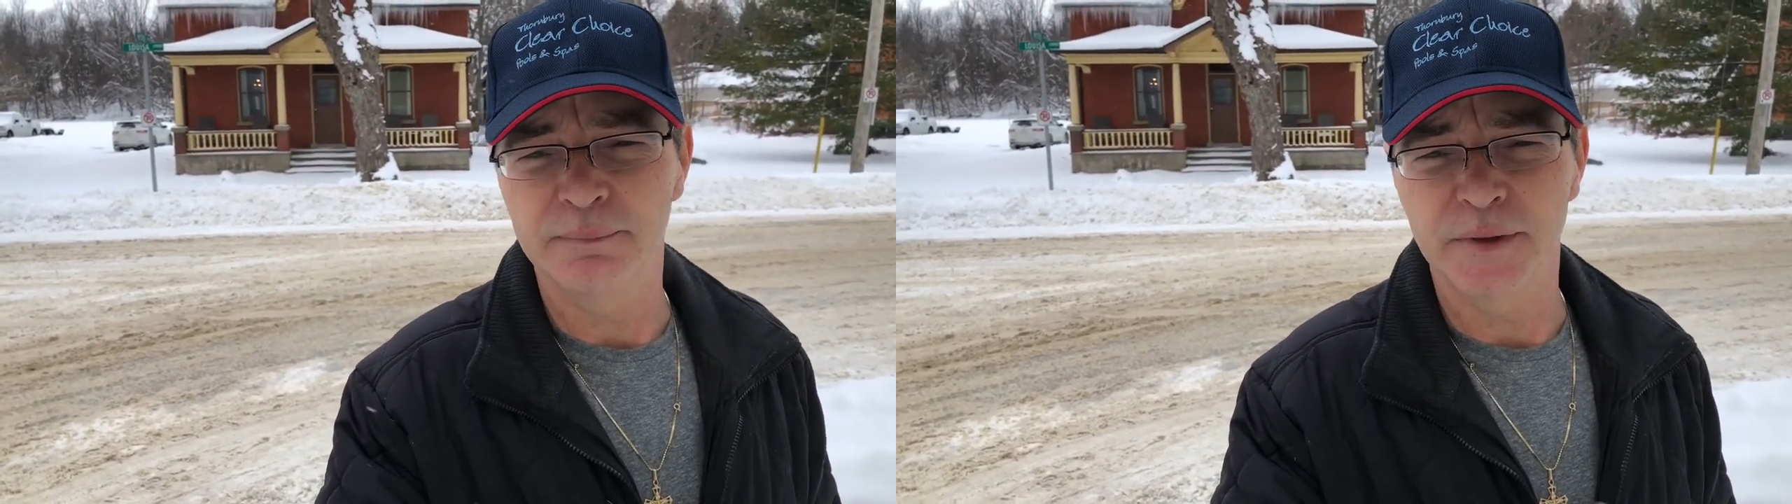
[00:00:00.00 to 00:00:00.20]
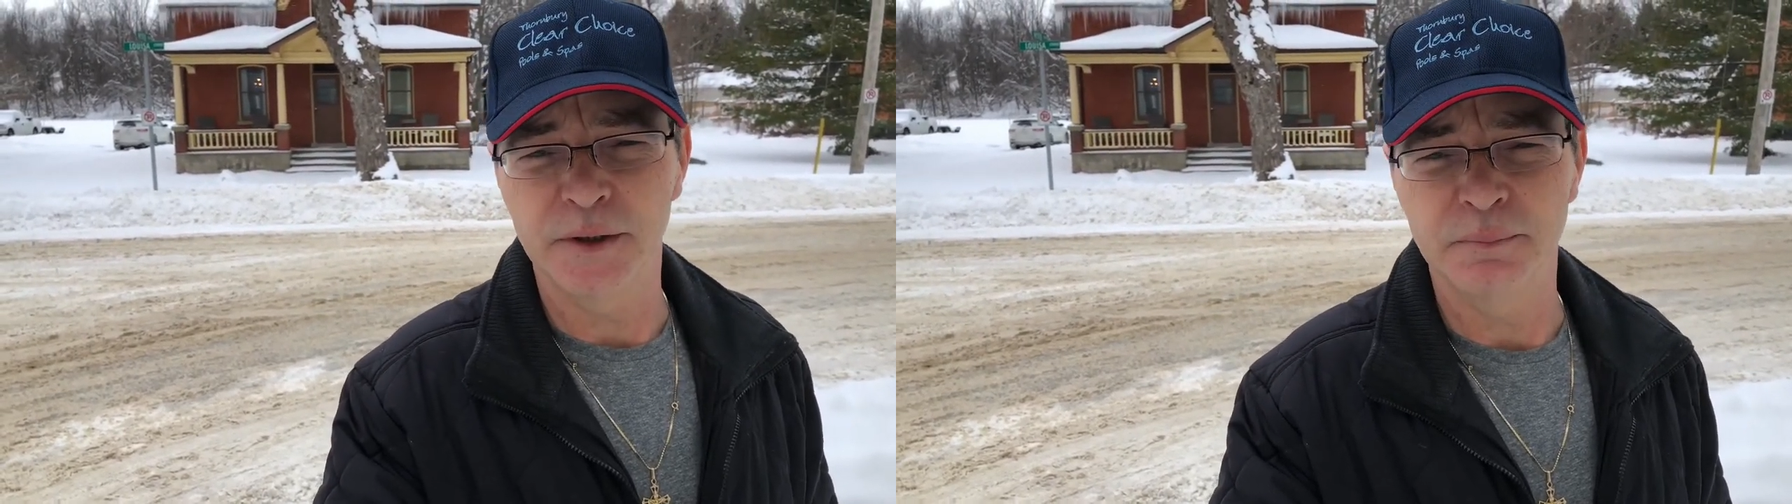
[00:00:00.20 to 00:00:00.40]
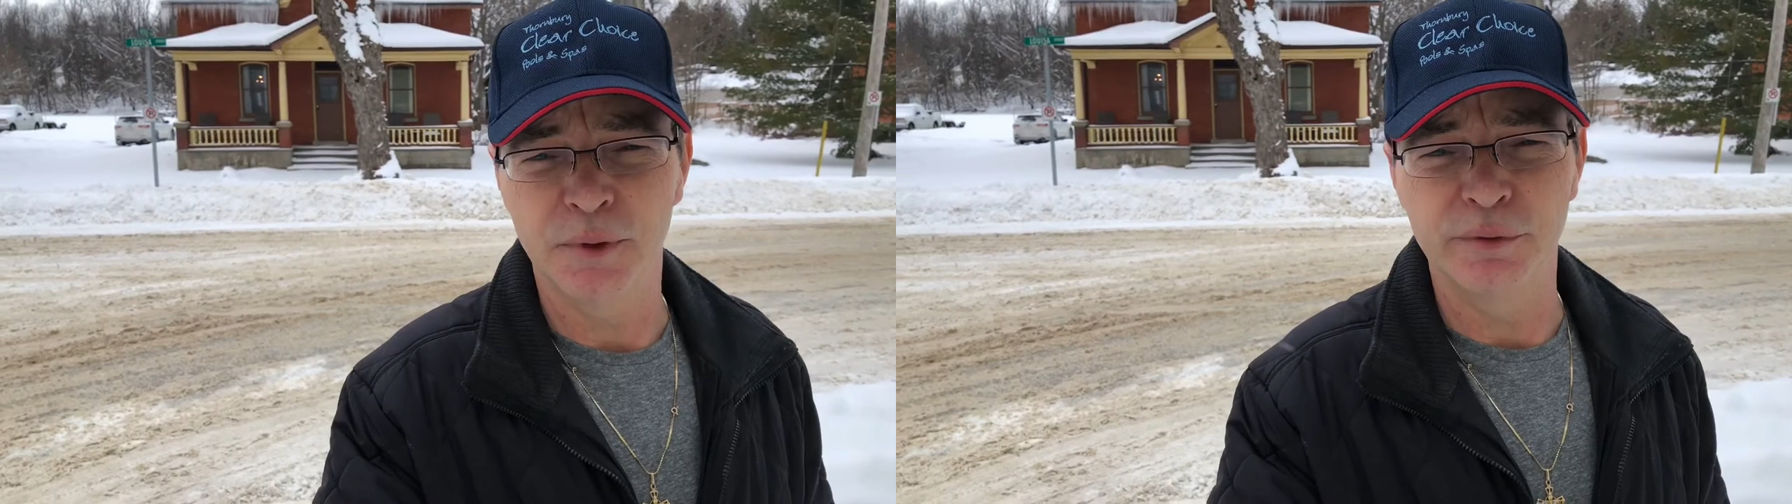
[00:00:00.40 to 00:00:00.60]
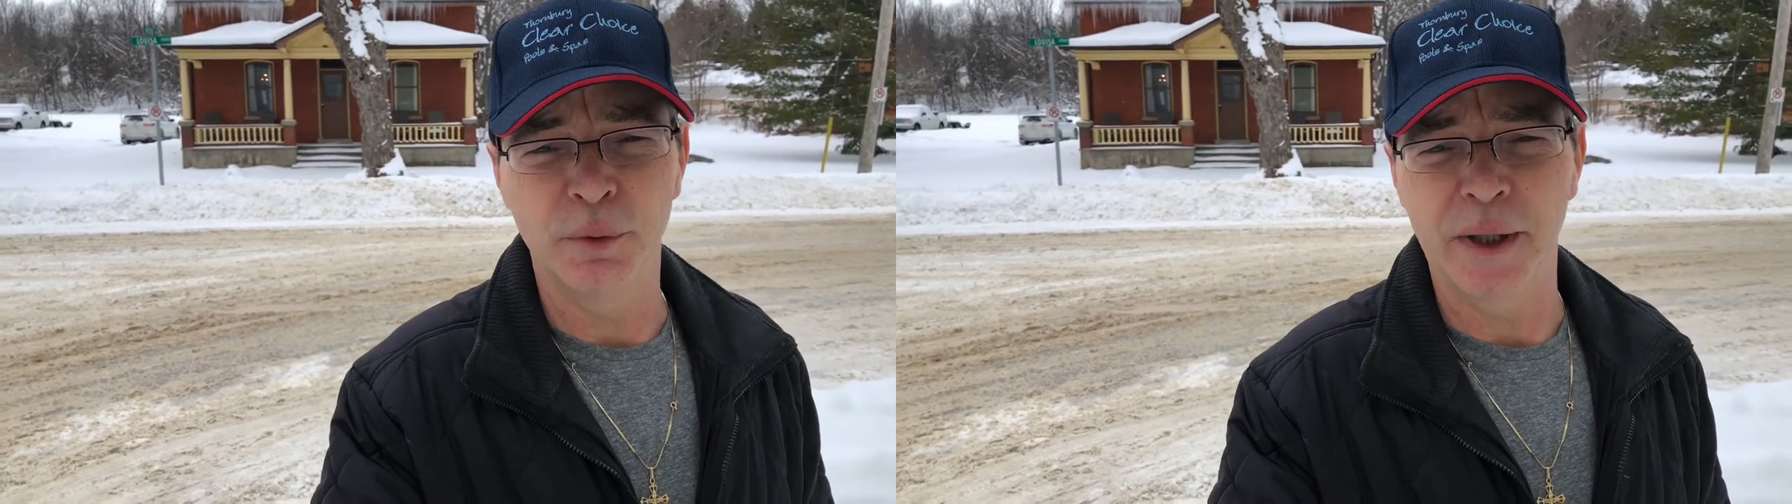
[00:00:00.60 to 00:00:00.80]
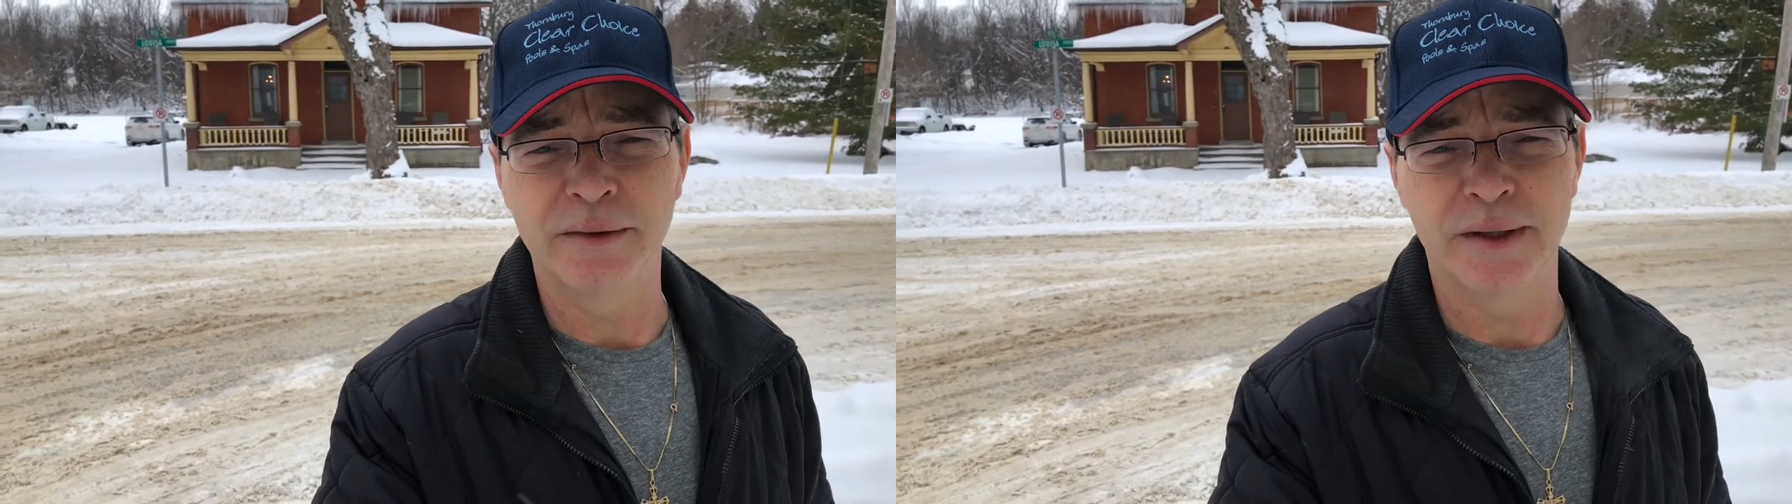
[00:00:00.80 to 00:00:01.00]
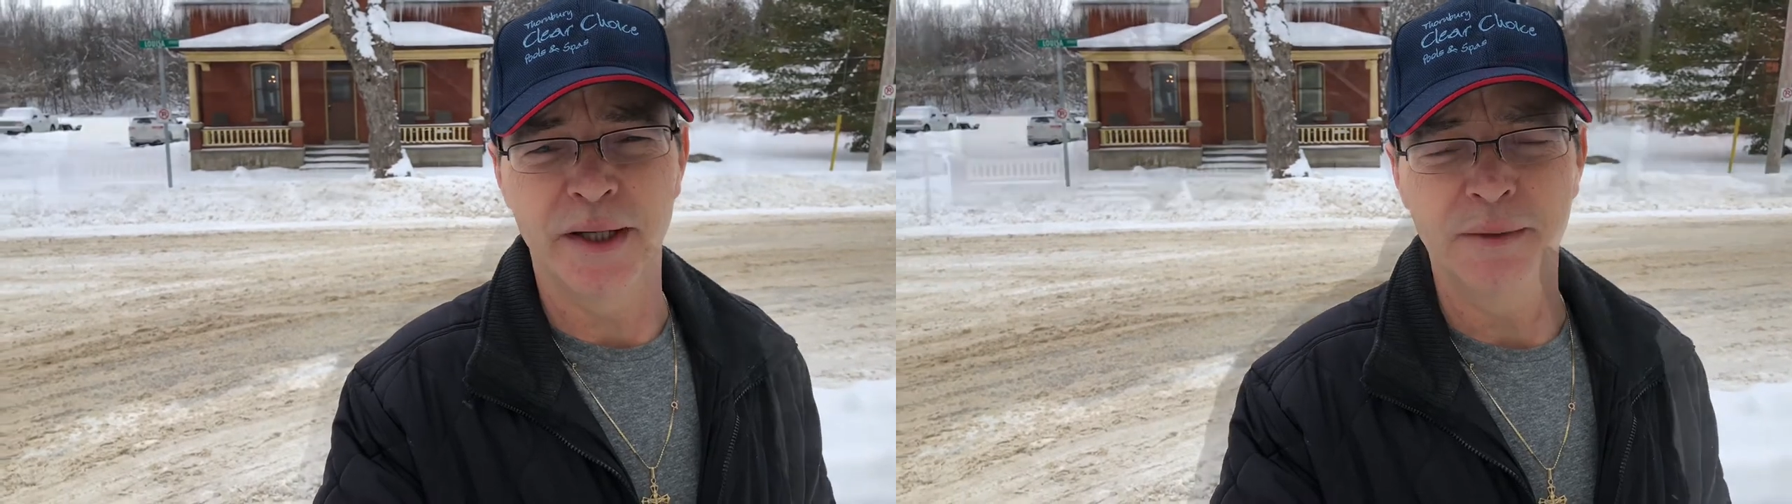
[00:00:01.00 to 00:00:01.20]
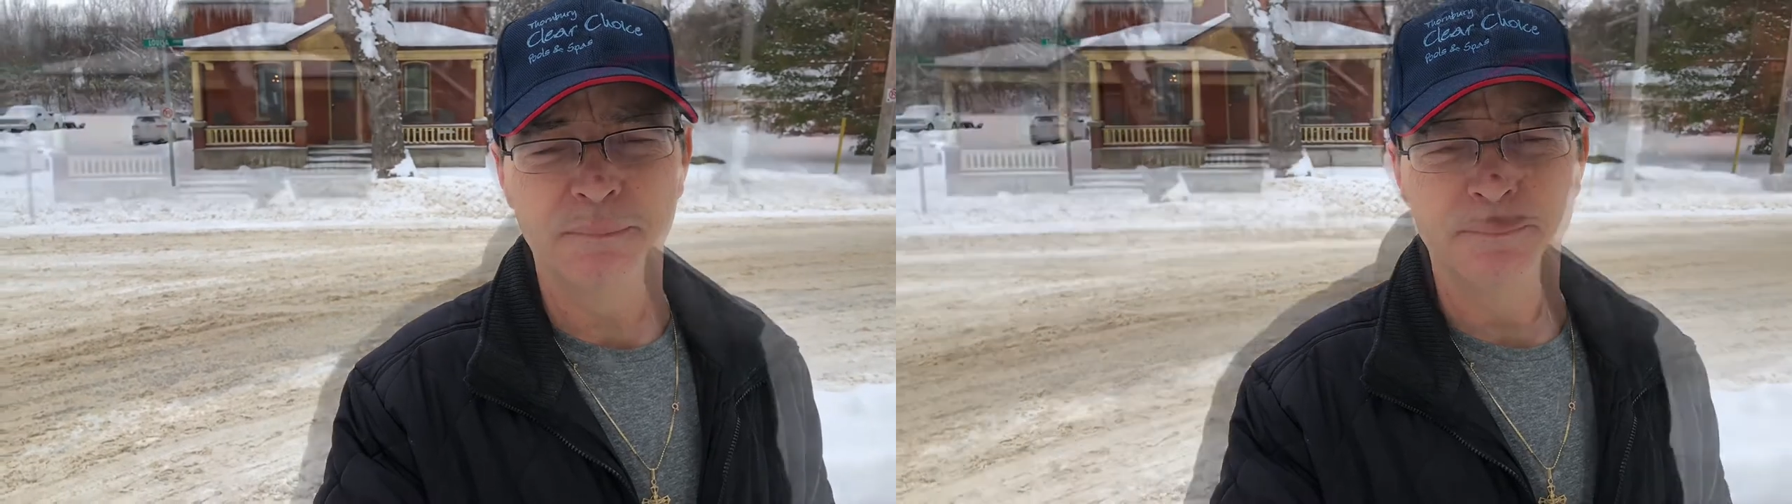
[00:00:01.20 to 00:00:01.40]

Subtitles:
they're moving away today.